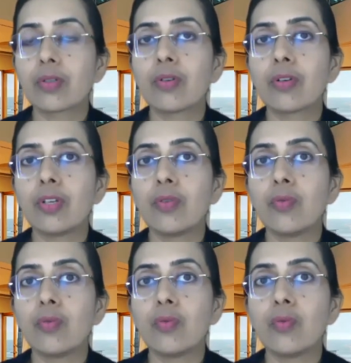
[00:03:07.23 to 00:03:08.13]
or
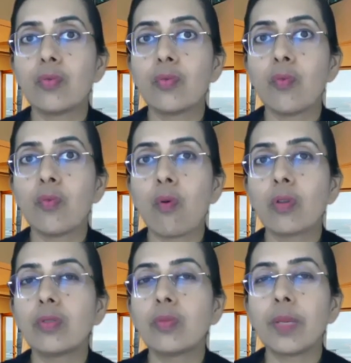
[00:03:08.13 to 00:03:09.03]
you
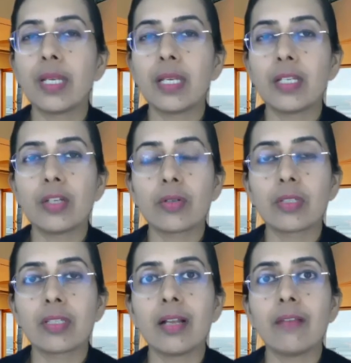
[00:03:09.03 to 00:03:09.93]
want to punish
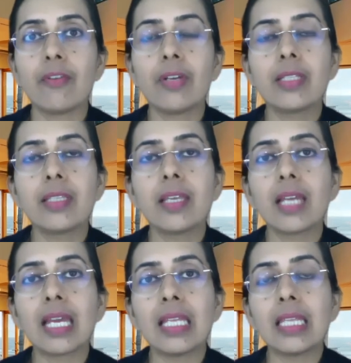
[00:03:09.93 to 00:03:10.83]
yourself, or is there
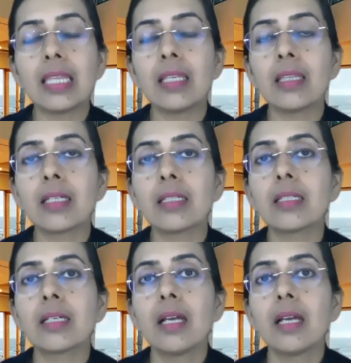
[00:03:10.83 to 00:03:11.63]
anything that